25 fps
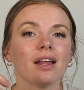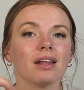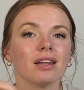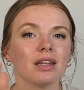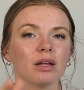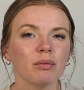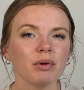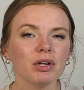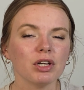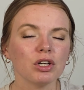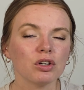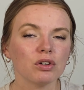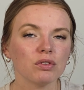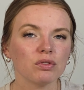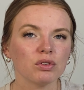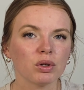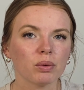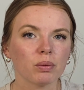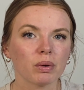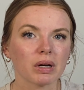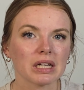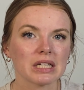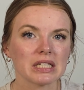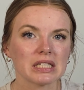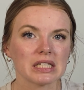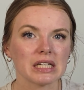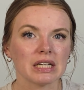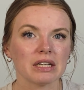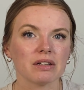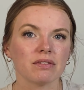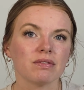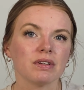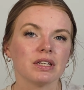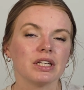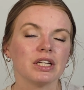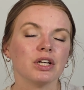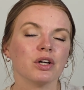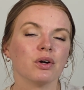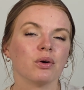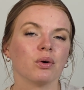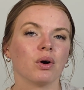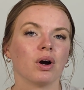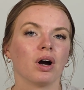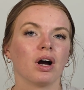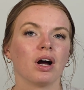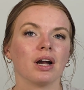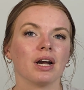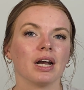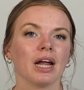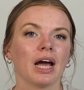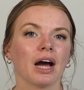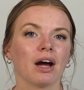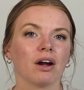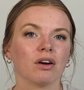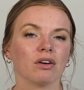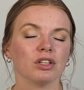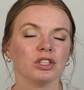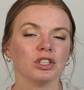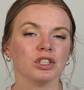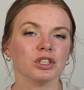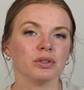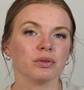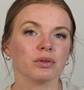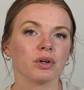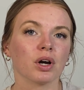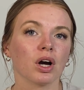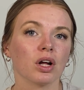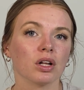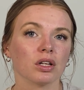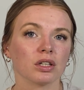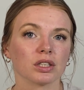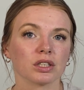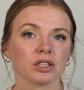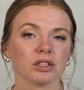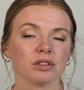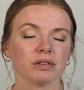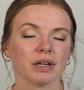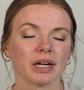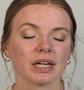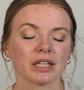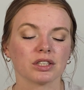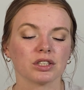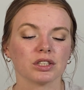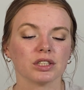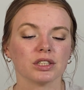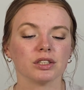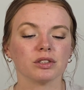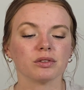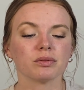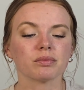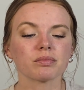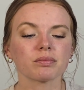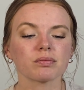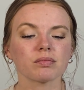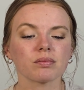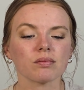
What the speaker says: Let me know if you want to see a video on how to do color corrector